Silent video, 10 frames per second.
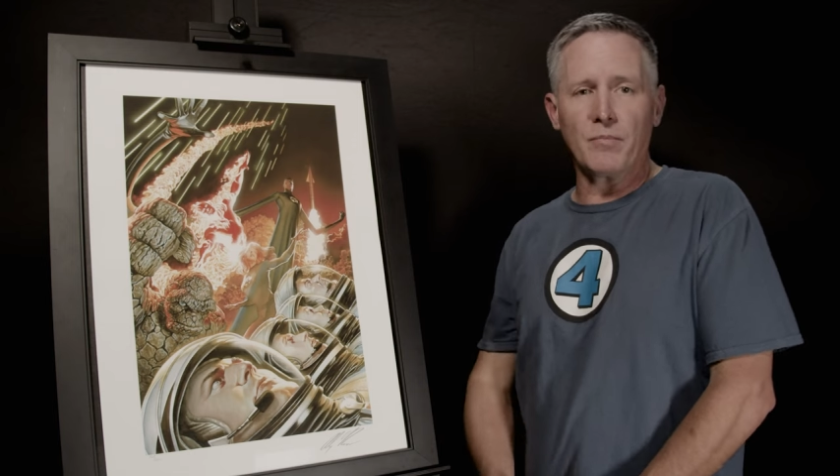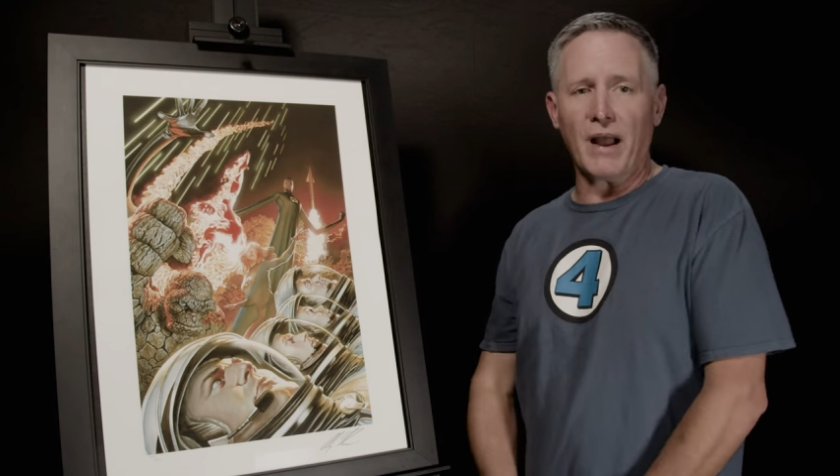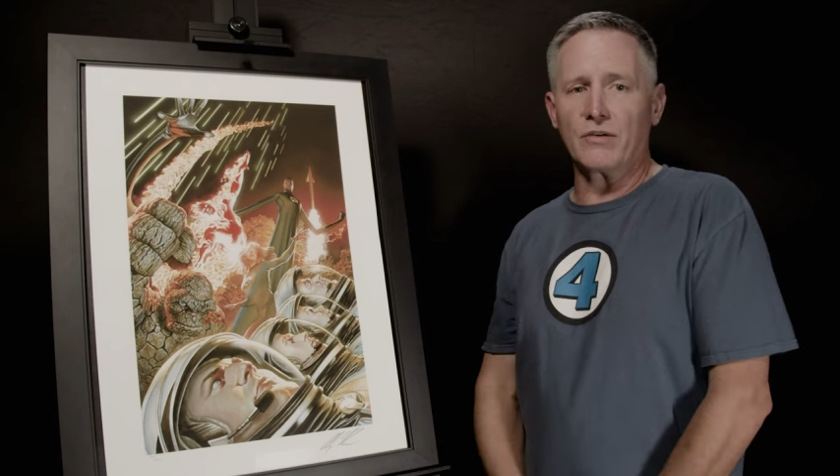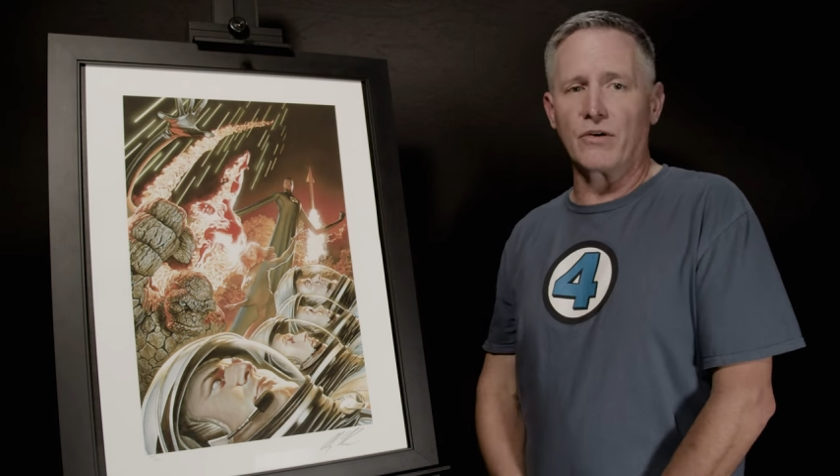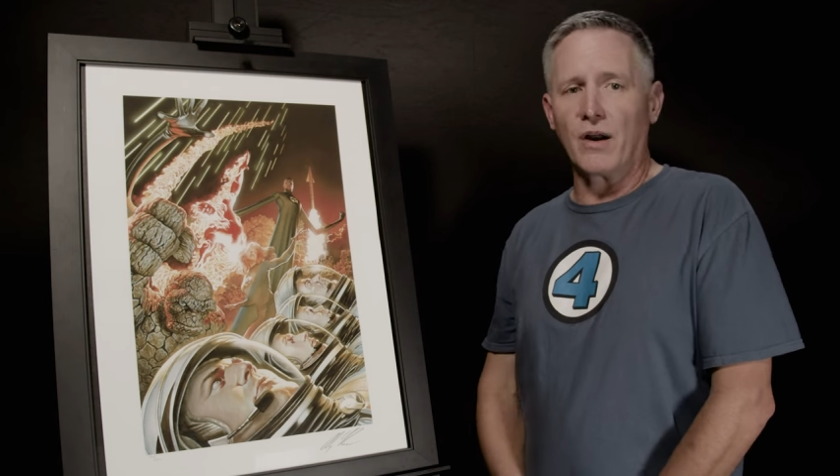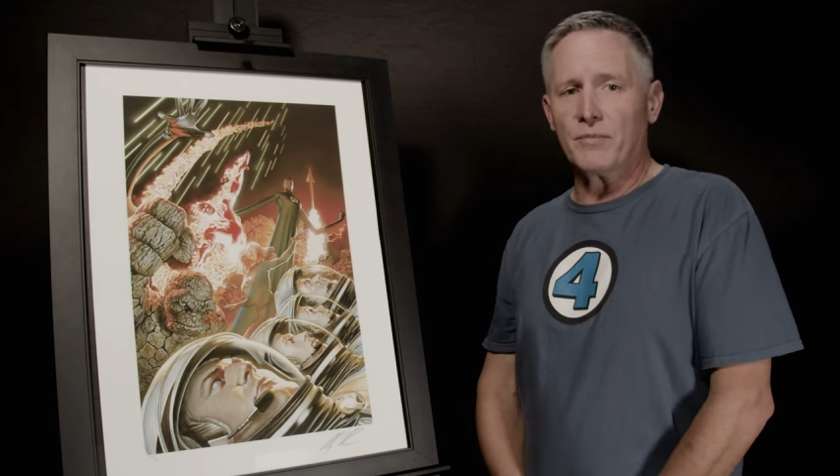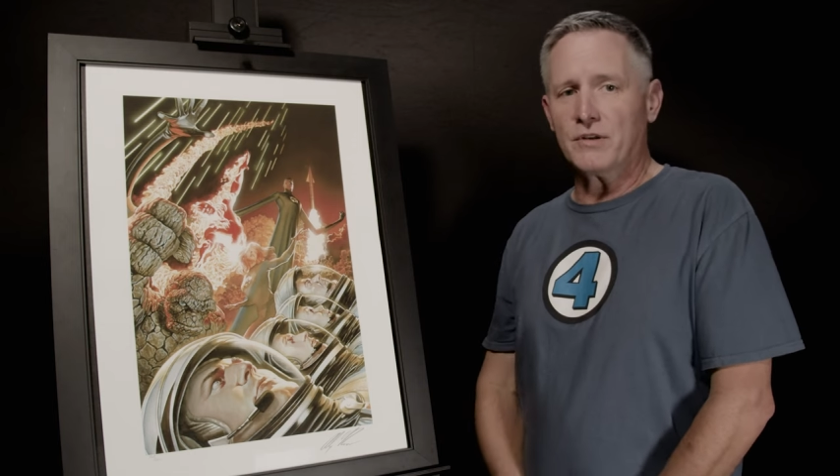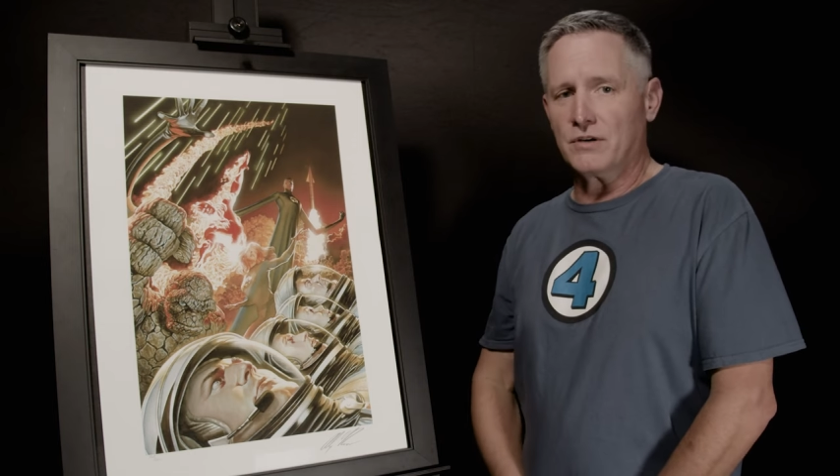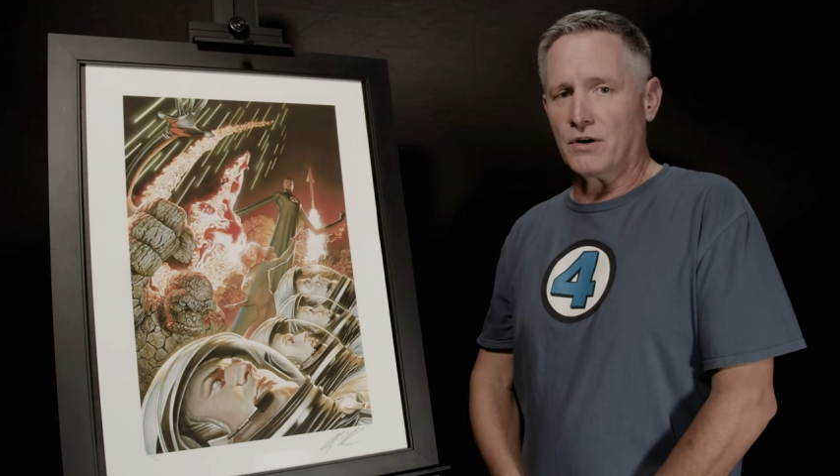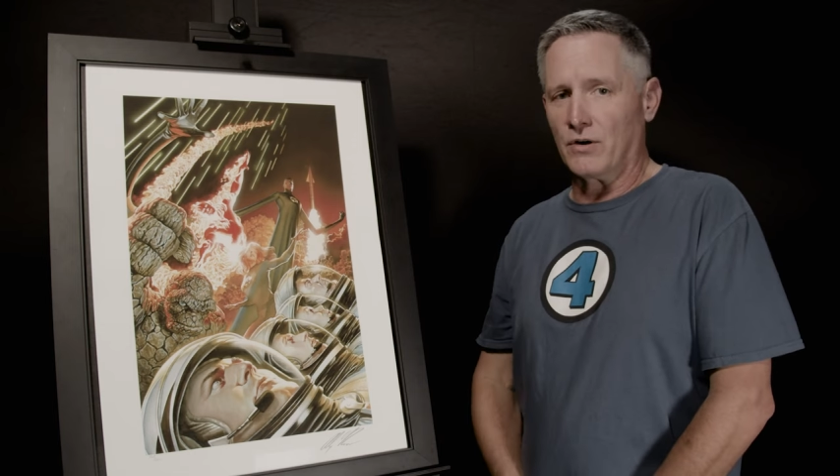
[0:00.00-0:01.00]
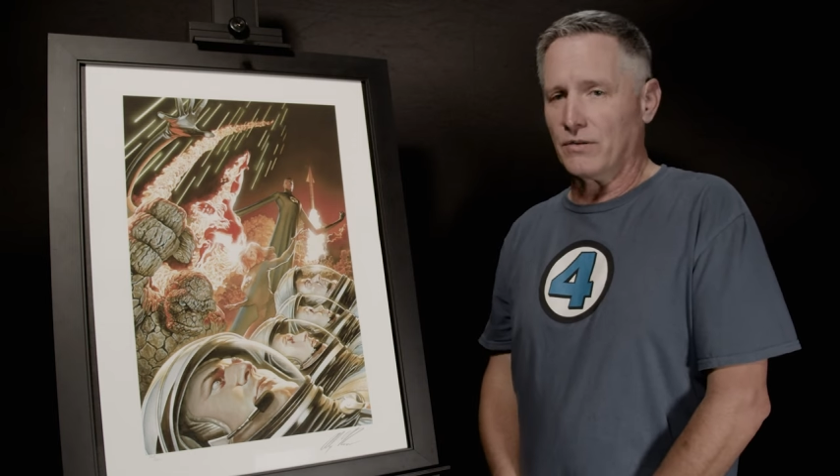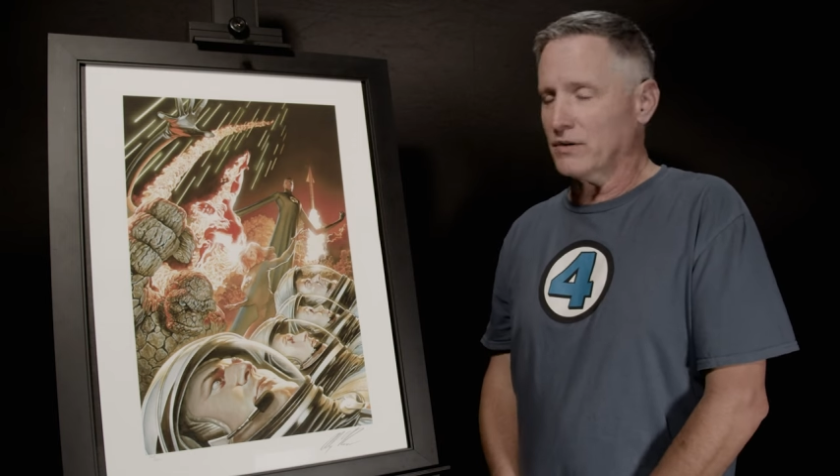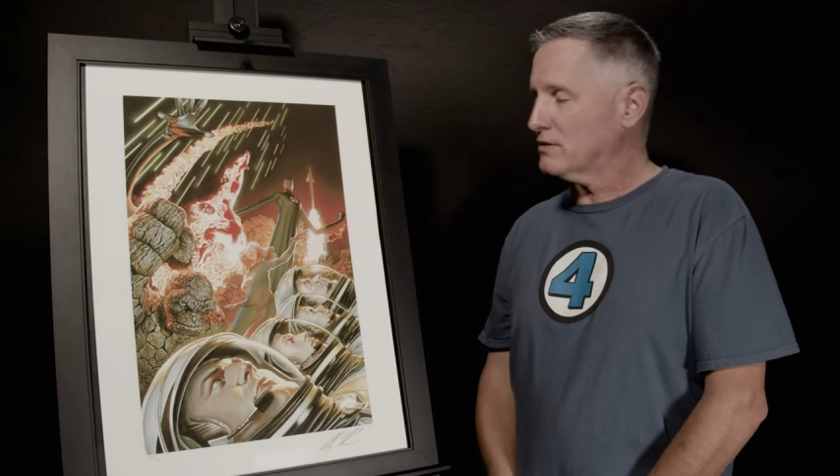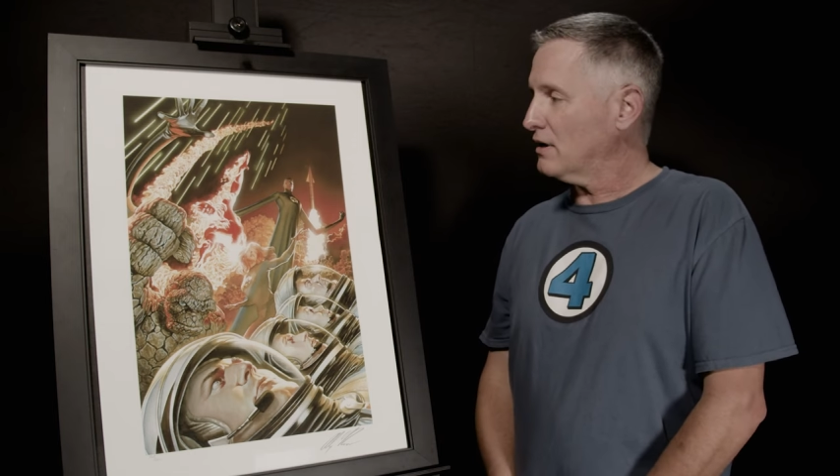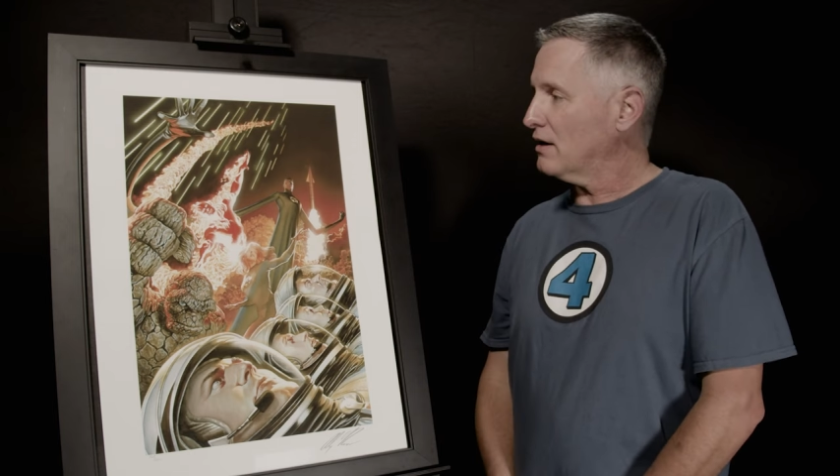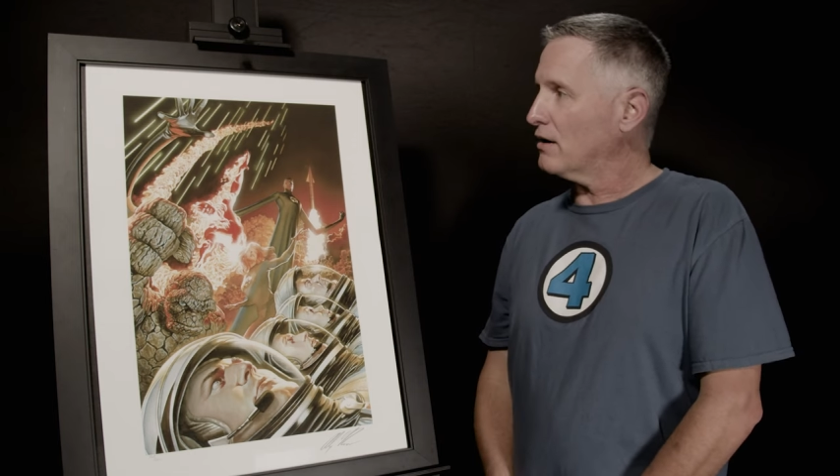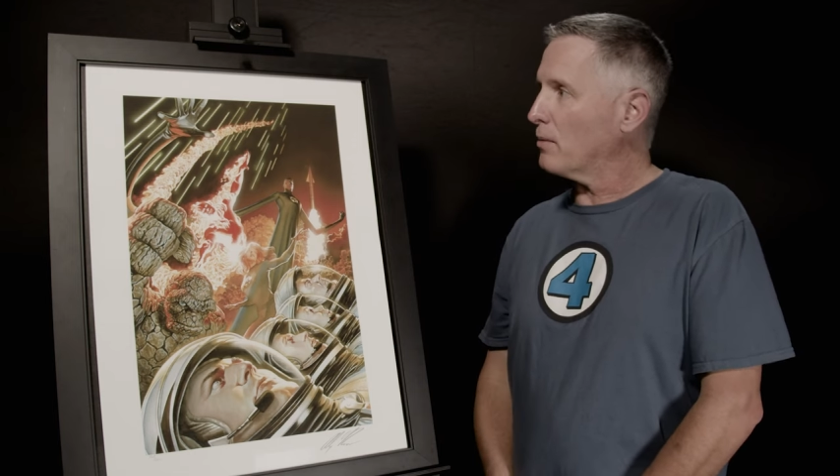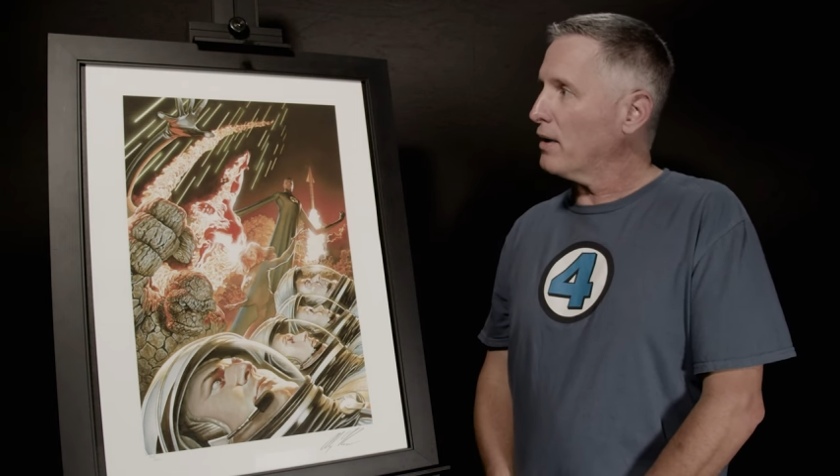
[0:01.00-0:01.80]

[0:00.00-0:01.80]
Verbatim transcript: backdrop that you currently see here,